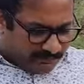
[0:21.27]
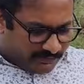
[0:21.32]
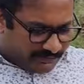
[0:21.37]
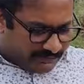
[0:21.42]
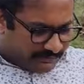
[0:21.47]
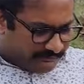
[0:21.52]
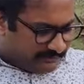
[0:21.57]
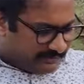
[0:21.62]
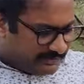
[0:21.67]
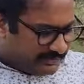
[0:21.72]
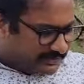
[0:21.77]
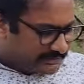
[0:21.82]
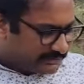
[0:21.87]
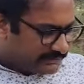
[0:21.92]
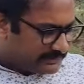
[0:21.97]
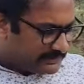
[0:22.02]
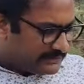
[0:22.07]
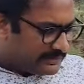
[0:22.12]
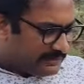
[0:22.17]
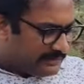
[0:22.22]
Fit and finish
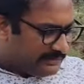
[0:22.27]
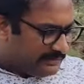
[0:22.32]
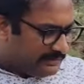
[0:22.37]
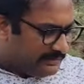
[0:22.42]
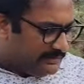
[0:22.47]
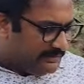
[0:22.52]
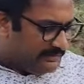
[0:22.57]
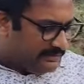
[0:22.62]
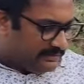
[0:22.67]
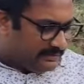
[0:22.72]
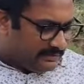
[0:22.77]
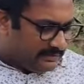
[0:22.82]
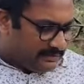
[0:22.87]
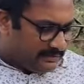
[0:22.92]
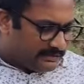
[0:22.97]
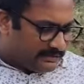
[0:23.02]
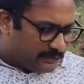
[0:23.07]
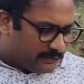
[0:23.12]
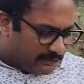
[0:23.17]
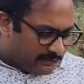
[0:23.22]
of this gun
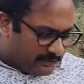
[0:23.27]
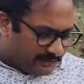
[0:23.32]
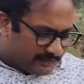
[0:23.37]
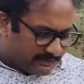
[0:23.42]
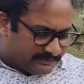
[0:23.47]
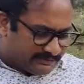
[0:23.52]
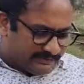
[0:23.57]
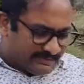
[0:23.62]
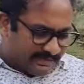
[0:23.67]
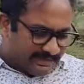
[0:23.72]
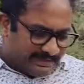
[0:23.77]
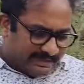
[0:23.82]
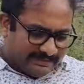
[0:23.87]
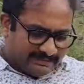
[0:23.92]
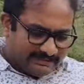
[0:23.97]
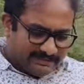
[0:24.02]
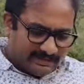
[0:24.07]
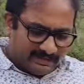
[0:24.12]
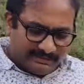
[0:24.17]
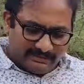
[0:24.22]
is good. It's a very
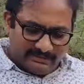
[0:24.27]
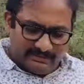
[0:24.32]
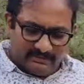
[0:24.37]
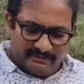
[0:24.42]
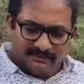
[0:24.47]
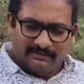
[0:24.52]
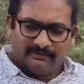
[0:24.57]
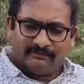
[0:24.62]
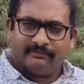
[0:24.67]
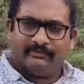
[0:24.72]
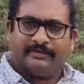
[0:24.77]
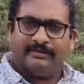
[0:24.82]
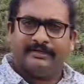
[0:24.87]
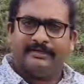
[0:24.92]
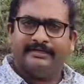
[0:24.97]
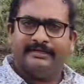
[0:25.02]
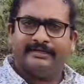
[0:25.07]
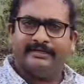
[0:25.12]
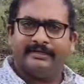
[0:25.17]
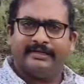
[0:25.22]
light gun for an
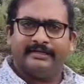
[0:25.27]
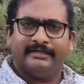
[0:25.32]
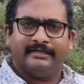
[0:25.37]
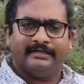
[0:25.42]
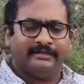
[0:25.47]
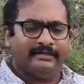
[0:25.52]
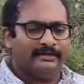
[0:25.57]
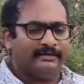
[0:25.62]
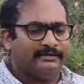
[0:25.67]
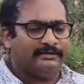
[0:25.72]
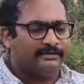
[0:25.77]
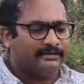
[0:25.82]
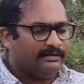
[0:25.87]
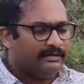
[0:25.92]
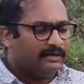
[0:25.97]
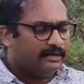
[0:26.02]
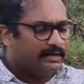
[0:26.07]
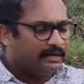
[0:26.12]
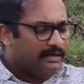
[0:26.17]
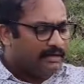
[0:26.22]
Indian gun.
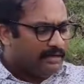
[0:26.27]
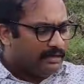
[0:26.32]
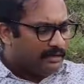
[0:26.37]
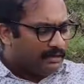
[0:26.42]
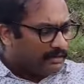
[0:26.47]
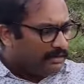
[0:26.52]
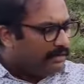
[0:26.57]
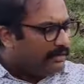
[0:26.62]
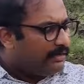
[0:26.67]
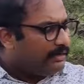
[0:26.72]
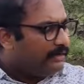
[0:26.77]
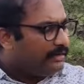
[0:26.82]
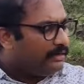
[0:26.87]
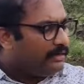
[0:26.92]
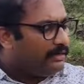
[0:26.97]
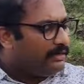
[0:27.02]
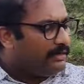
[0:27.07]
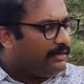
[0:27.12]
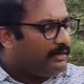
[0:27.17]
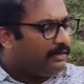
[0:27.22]
Uh,
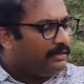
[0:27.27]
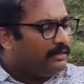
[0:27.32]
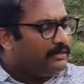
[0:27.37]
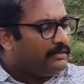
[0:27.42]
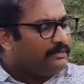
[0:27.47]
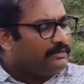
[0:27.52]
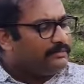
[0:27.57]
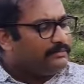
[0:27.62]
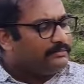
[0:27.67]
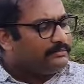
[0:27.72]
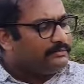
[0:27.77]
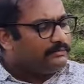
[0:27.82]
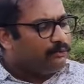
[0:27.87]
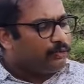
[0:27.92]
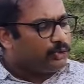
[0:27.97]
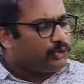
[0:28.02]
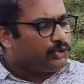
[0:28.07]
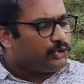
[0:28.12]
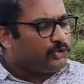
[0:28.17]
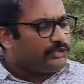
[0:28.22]
the
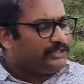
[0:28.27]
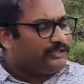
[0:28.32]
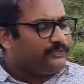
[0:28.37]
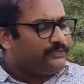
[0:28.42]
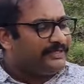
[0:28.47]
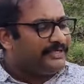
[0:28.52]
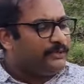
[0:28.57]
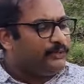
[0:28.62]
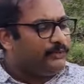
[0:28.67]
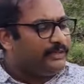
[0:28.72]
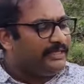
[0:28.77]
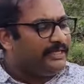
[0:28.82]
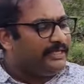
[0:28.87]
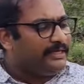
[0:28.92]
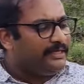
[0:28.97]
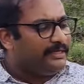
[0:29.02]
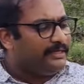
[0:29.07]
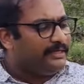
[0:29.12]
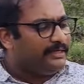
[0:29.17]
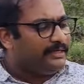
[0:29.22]
forestock is very
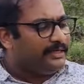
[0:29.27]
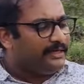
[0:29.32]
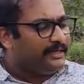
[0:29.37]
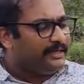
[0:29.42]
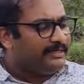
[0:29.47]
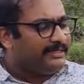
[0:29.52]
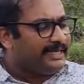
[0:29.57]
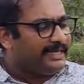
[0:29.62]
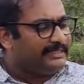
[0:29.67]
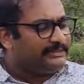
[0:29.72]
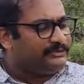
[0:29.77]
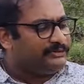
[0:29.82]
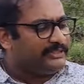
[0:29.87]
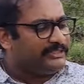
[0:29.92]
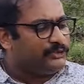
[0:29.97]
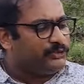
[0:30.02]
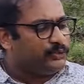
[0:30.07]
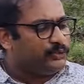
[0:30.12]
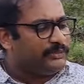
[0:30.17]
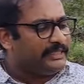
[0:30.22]
unique has
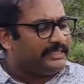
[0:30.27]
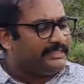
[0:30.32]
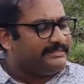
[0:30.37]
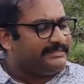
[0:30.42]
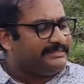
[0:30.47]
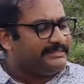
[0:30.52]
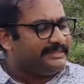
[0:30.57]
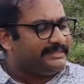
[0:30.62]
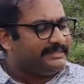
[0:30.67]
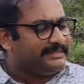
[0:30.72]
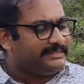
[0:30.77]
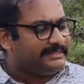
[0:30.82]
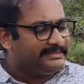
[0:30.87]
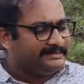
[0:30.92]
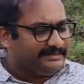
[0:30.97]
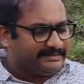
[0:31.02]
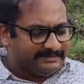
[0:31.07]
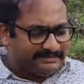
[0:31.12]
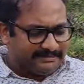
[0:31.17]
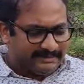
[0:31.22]
these two nice little
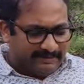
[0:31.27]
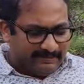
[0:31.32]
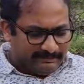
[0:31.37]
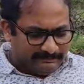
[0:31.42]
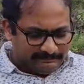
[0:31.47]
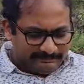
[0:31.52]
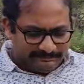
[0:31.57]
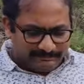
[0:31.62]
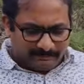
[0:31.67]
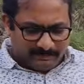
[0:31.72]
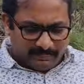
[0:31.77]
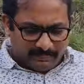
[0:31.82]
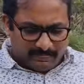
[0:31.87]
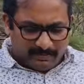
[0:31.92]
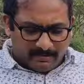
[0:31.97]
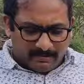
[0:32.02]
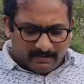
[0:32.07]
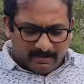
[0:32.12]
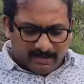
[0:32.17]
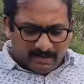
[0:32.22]
ridges here
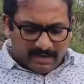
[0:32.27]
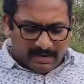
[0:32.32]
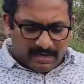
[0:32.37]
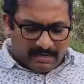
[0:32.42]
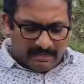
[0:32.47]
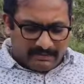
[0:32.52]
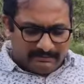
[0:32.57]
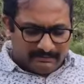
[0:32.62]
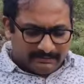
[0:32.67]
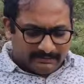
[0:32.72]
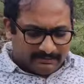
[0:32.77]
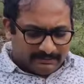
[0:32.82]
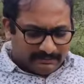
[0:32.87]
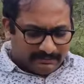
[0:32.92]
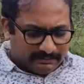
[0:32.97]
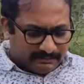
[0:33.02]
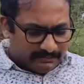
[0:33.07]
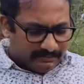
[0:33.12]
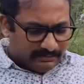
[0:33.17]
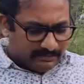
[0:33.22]
and
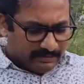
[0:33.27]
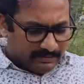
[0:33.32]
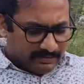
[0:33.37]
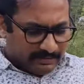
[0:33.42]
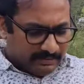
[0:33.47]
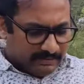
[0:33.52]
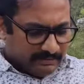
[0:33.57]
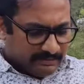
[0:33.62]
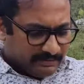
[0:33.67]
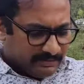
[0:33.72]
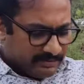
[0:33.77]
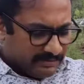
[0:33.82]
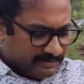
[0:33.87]
uh, the